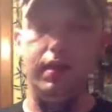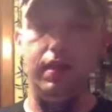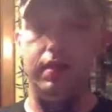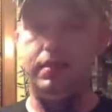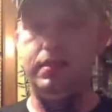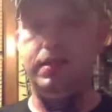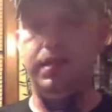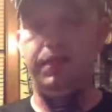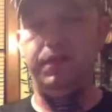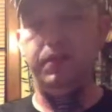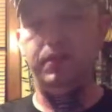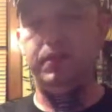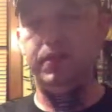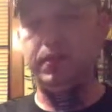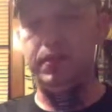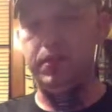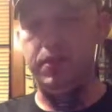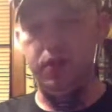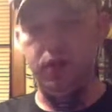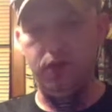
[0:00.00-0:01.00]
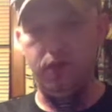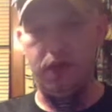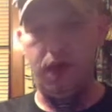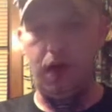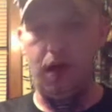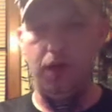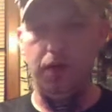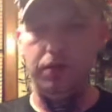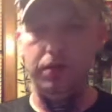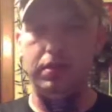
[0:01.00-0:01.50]
the 7.62
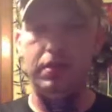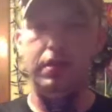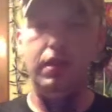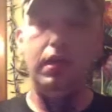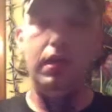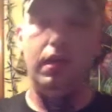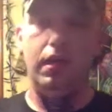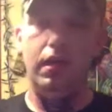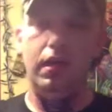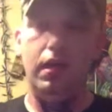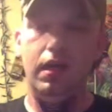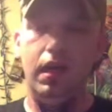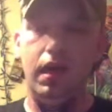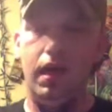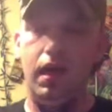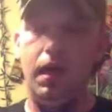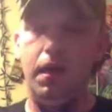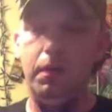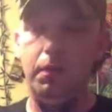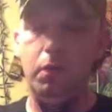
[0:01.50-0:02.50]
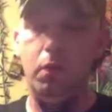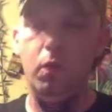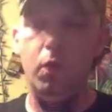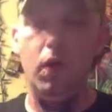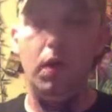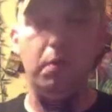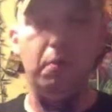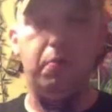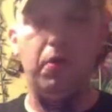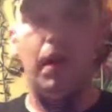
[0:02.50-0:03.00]
rounds.
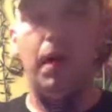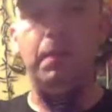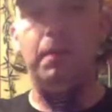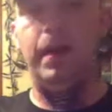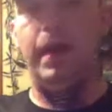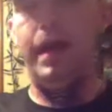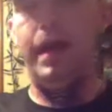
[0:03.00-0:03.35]
One problem